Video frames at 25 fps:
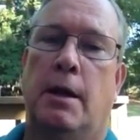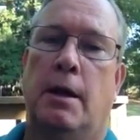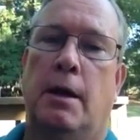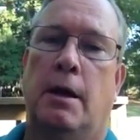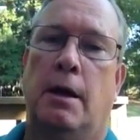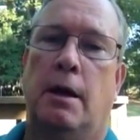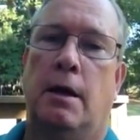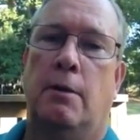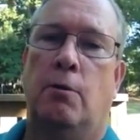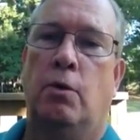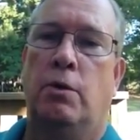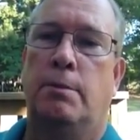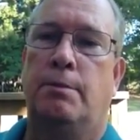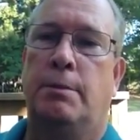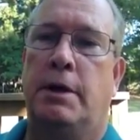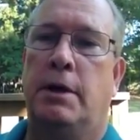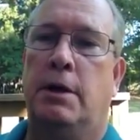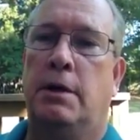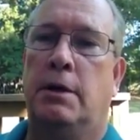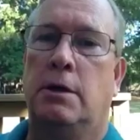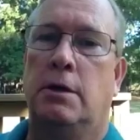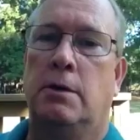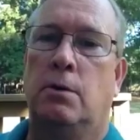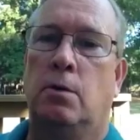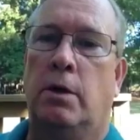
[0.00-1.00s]
Would be a
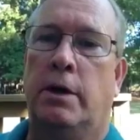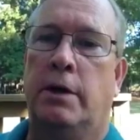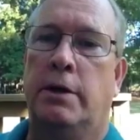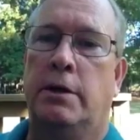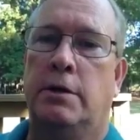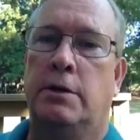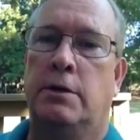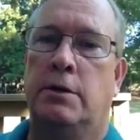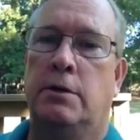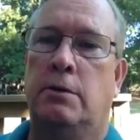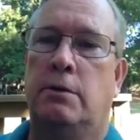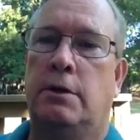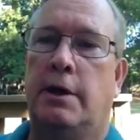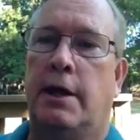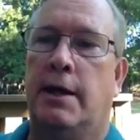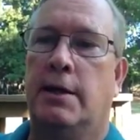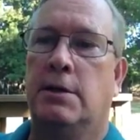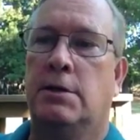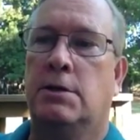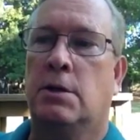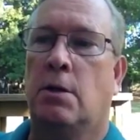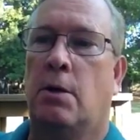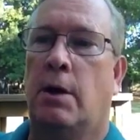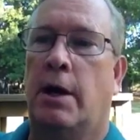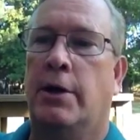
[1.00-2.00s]
good way to do that.
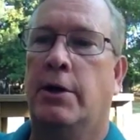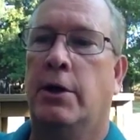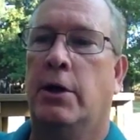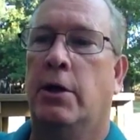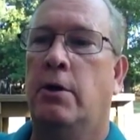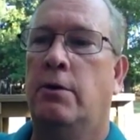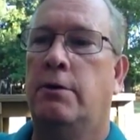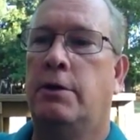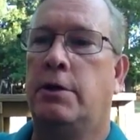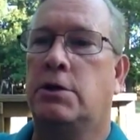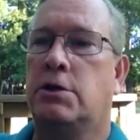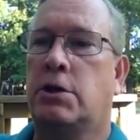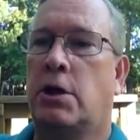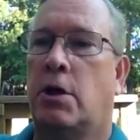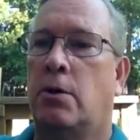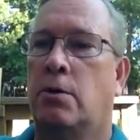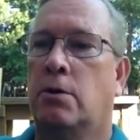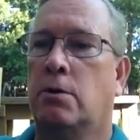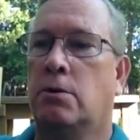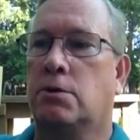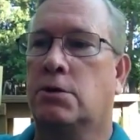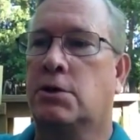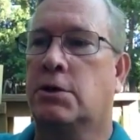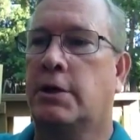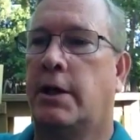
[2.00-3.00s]
So I know the
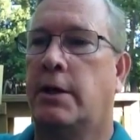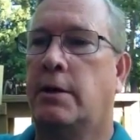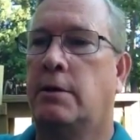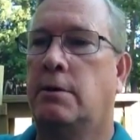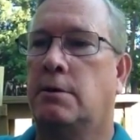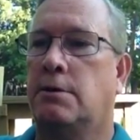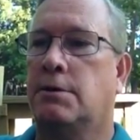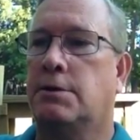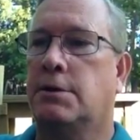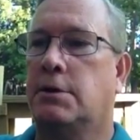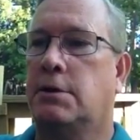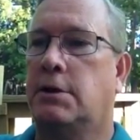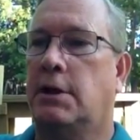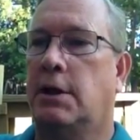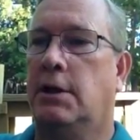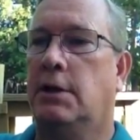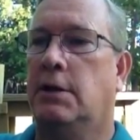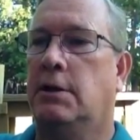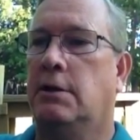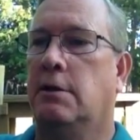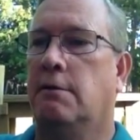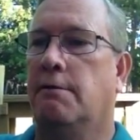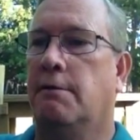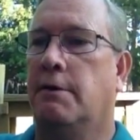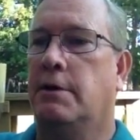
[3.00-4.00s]
total sales at the
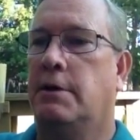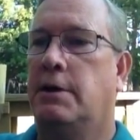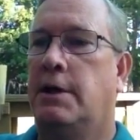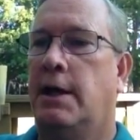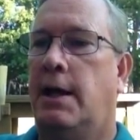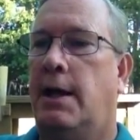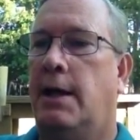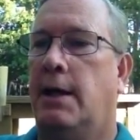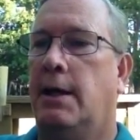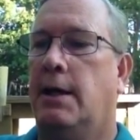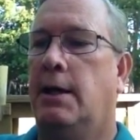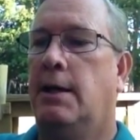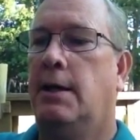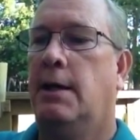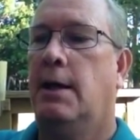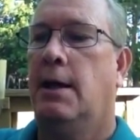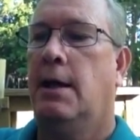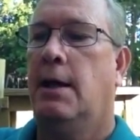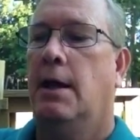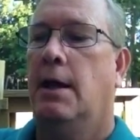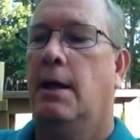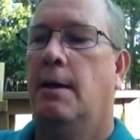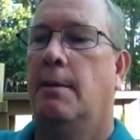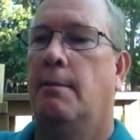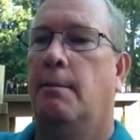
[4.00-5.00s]
end of the day,
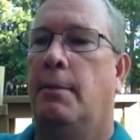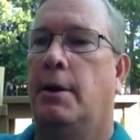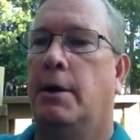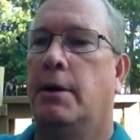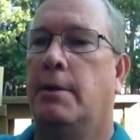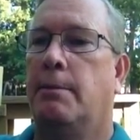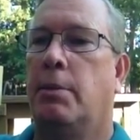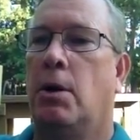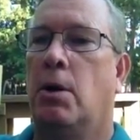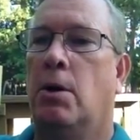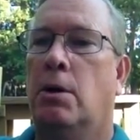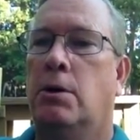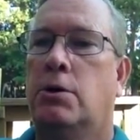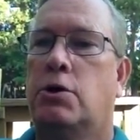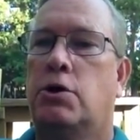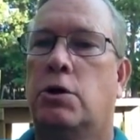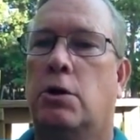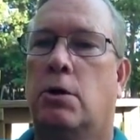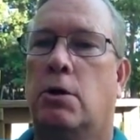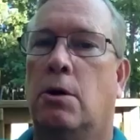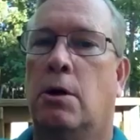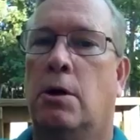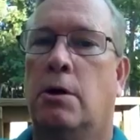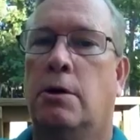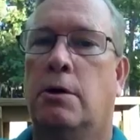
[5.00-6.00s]
but a bar
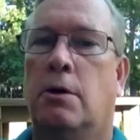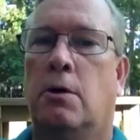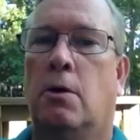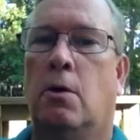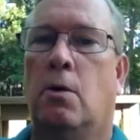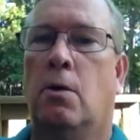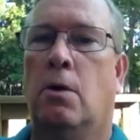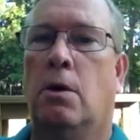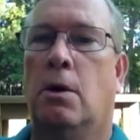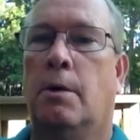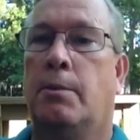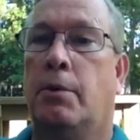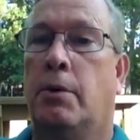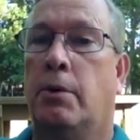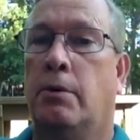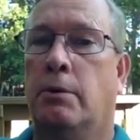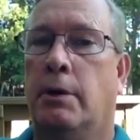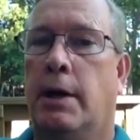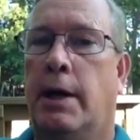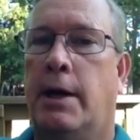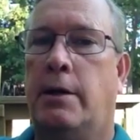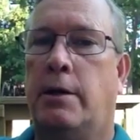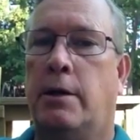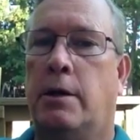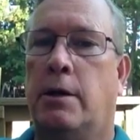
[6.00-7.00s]
chart, or a
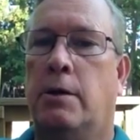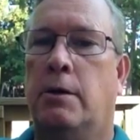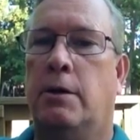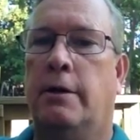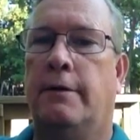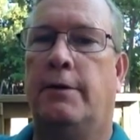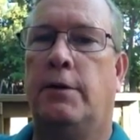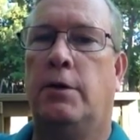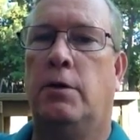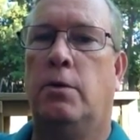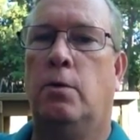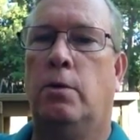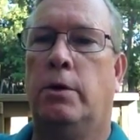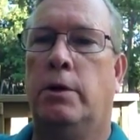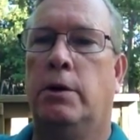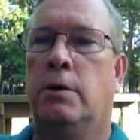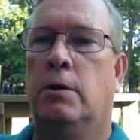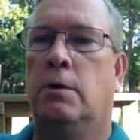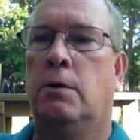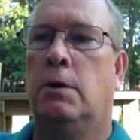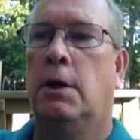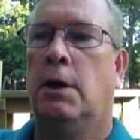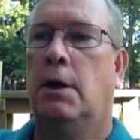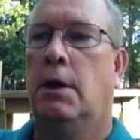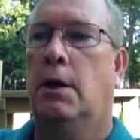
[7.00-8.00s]
Pareto, if you
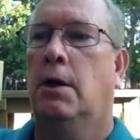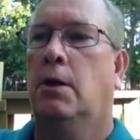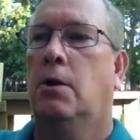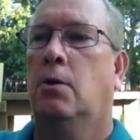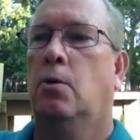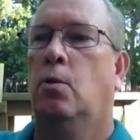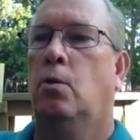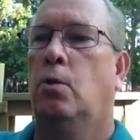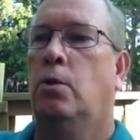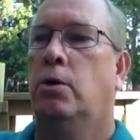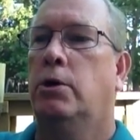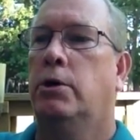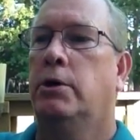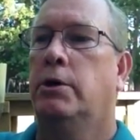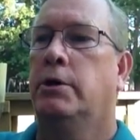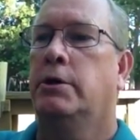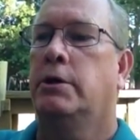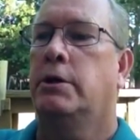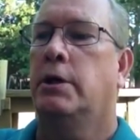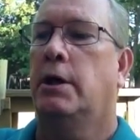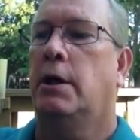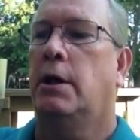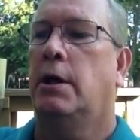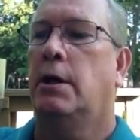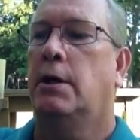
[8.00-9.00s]
will, would
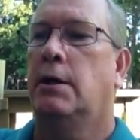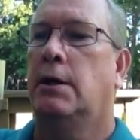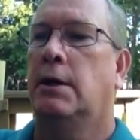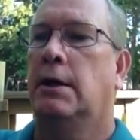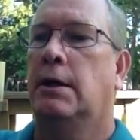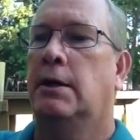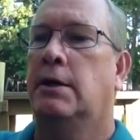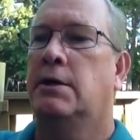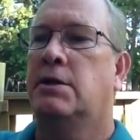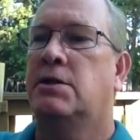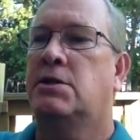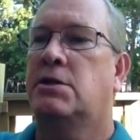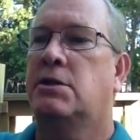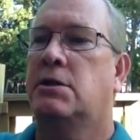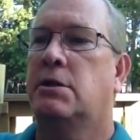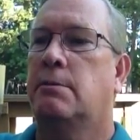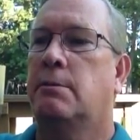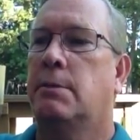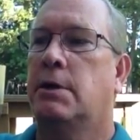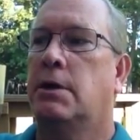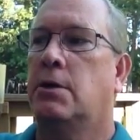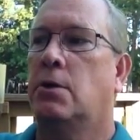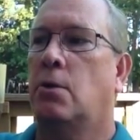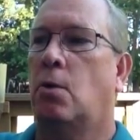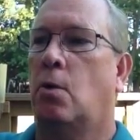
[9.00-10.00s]
list
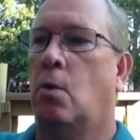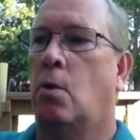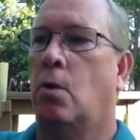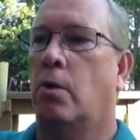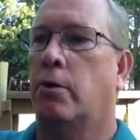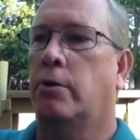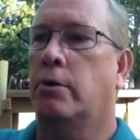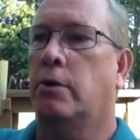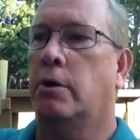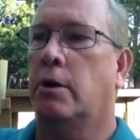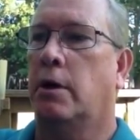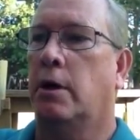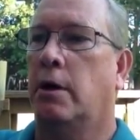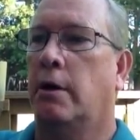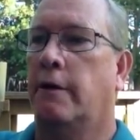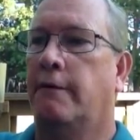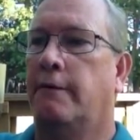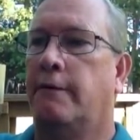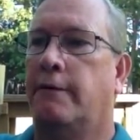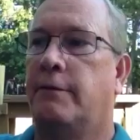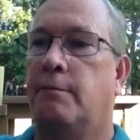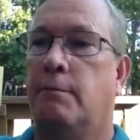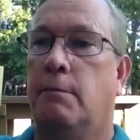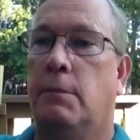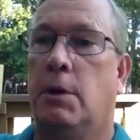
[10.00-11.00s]
them in order
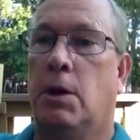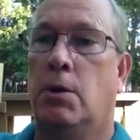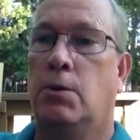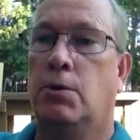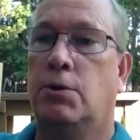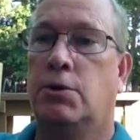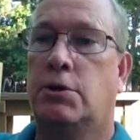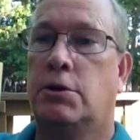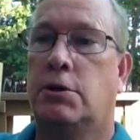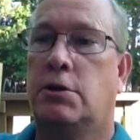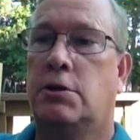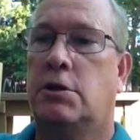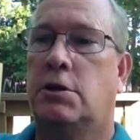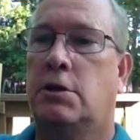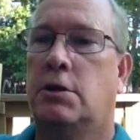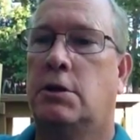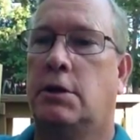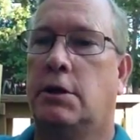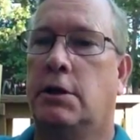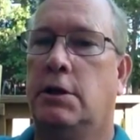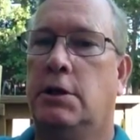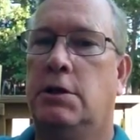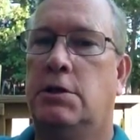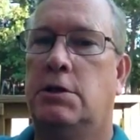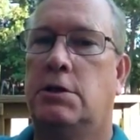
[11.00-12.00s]
of most to
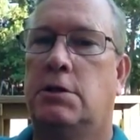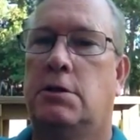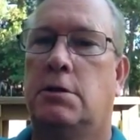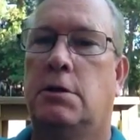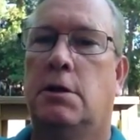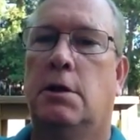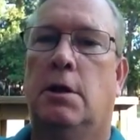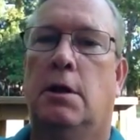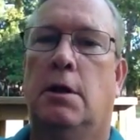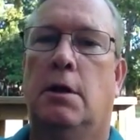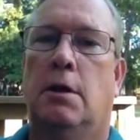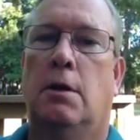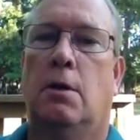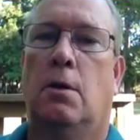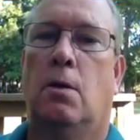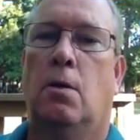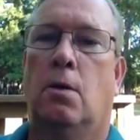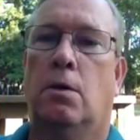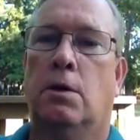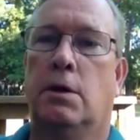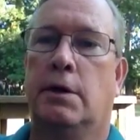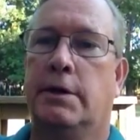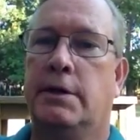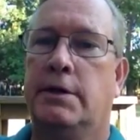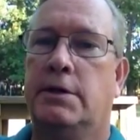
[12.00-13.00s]
least,
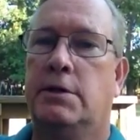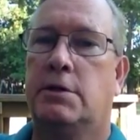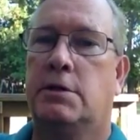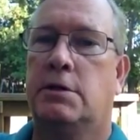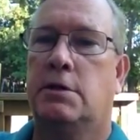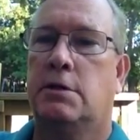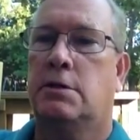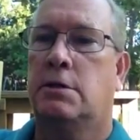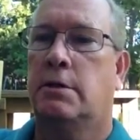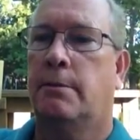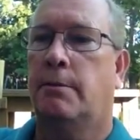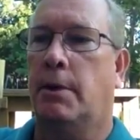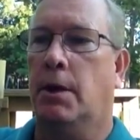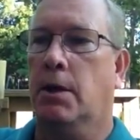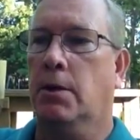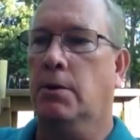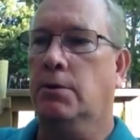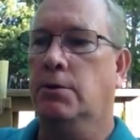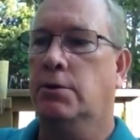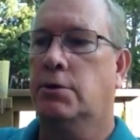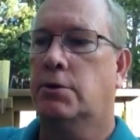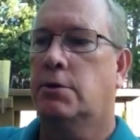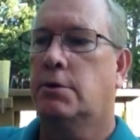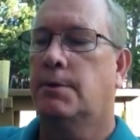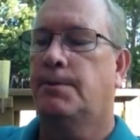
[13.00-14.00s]
or least to
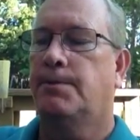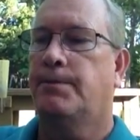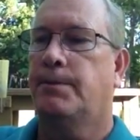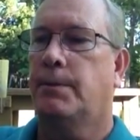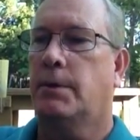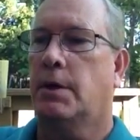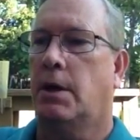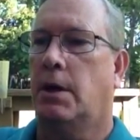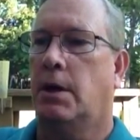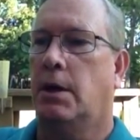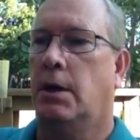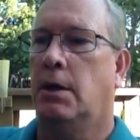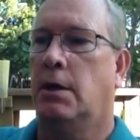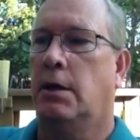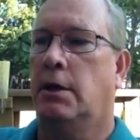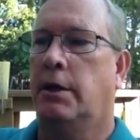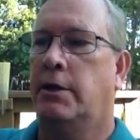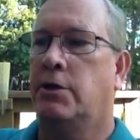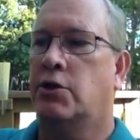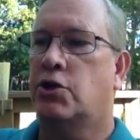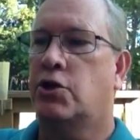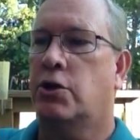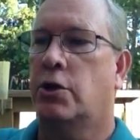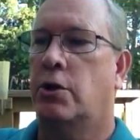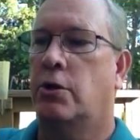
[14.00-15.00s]
most,
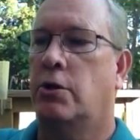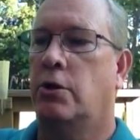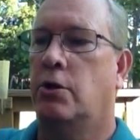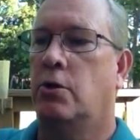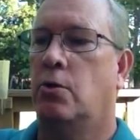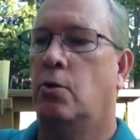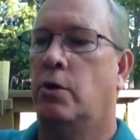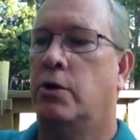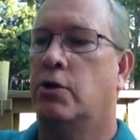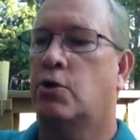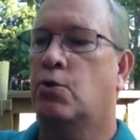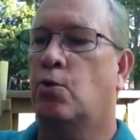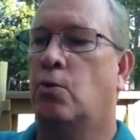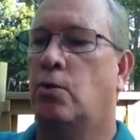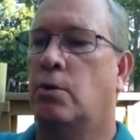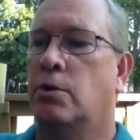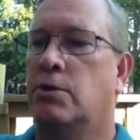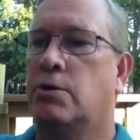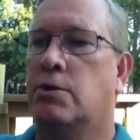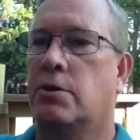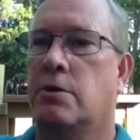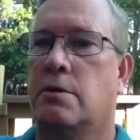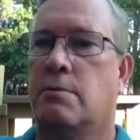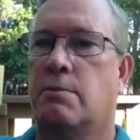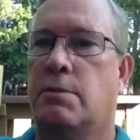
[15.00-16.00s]
and show you which
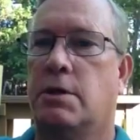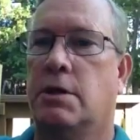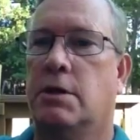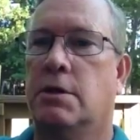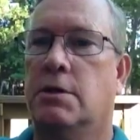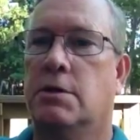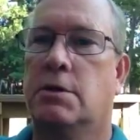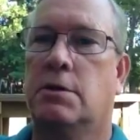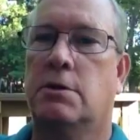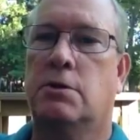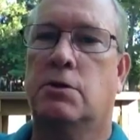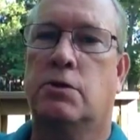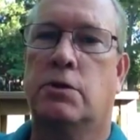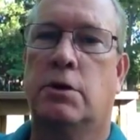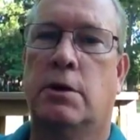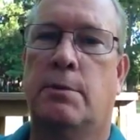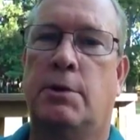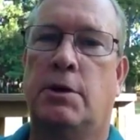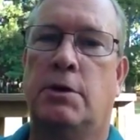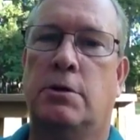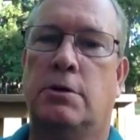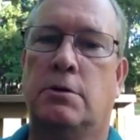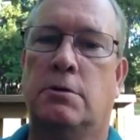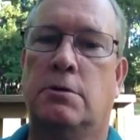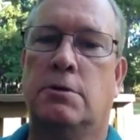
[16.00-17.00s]
ones are the biggest
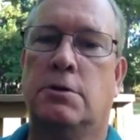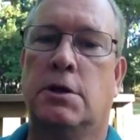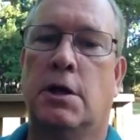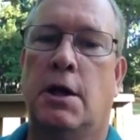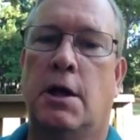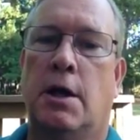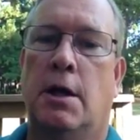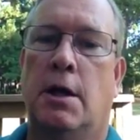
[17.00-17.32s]
contributors.